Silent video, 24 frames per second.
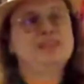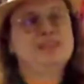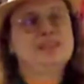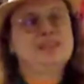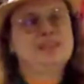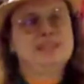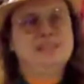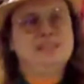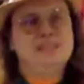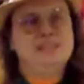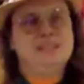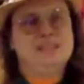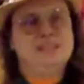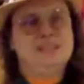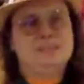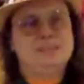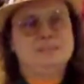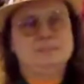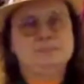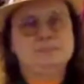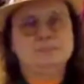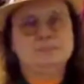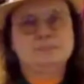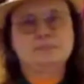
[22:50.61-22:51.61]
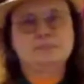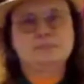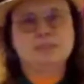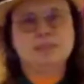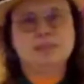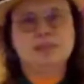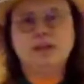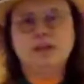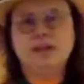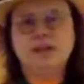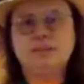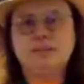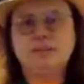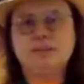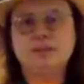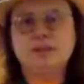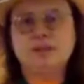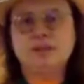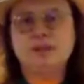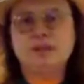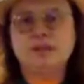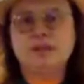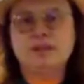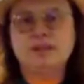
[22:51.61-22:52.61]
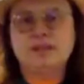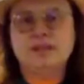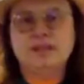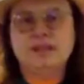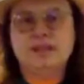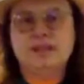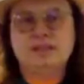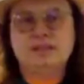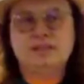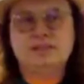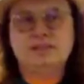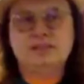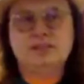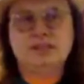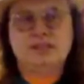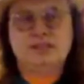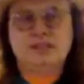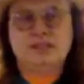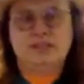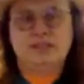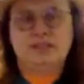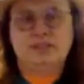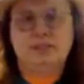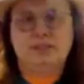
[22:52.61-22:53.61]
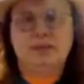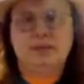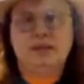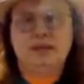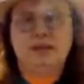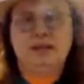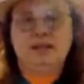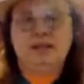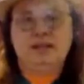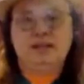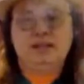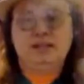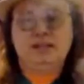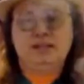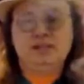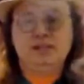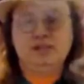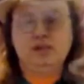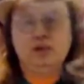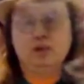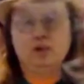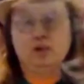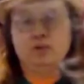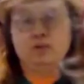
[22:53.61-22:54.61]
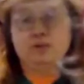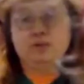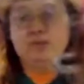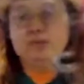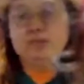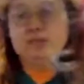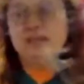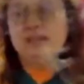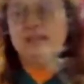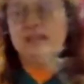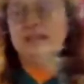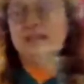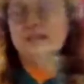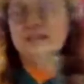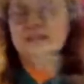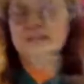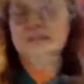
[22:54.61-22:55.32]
I hopped online and checked out my Total Tiki